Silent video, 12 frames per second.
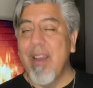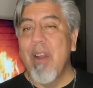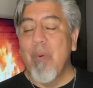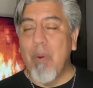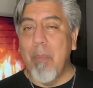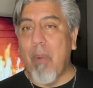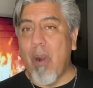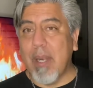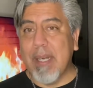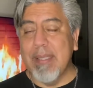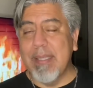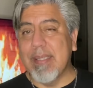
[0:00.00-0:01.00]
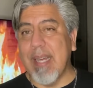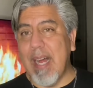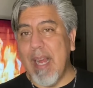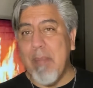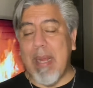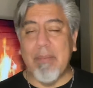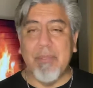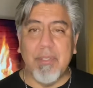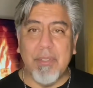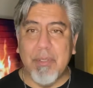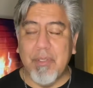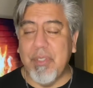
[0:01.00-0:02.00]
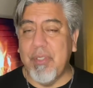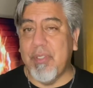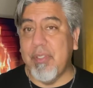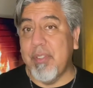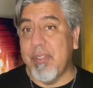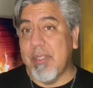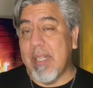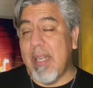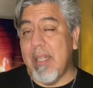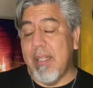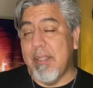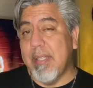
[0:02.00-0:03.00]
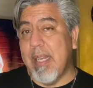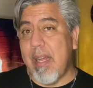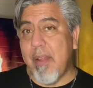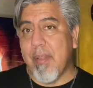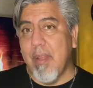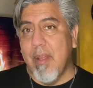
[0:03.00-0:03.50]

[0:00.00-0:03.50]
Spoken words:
We're marking the time after Jesus' death.